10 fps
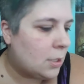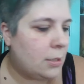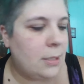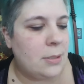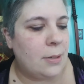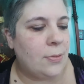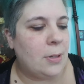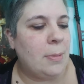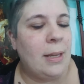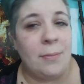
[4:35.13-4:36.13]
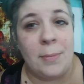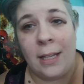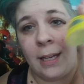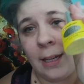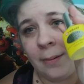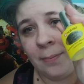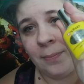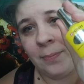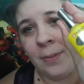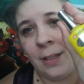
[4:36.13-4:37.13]
nail stuff on them. I have nail aid.
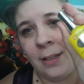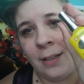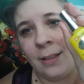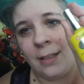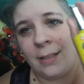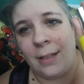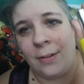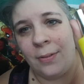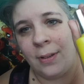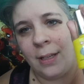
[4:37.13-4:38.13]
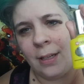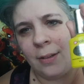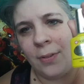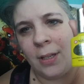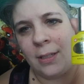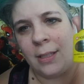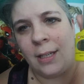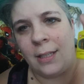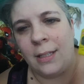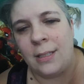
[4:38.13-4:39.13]
This stuff, if you can
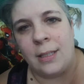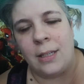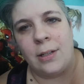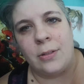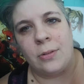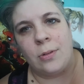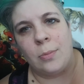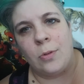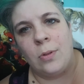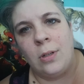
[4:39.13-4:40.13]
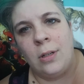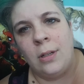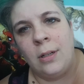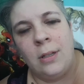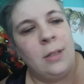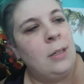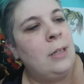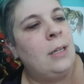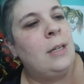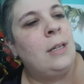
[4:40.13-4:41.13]
see it, this glare is horrible.
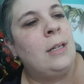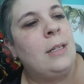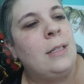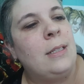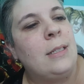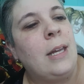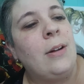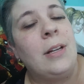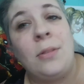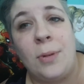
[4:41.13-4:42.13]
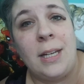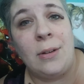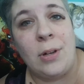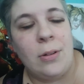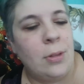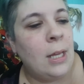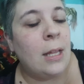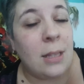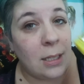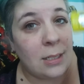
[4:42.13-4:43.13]
And this is keratin 3-day growth.
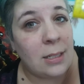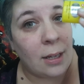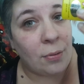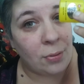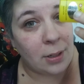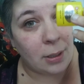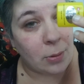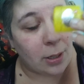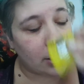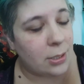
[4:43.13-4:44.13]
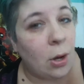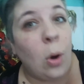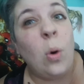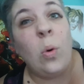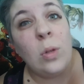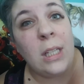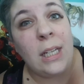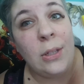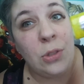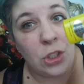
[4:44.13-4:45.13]
This stuff really works.
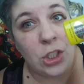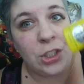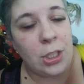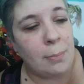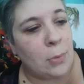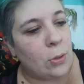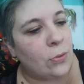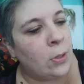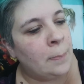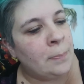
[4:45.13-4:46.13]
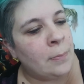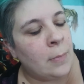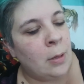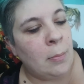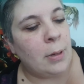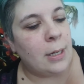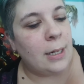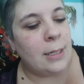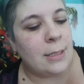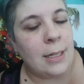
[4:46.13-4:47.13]
Holy shitballs.
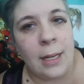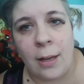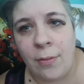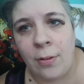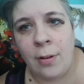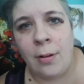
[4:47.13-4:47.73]
Because I have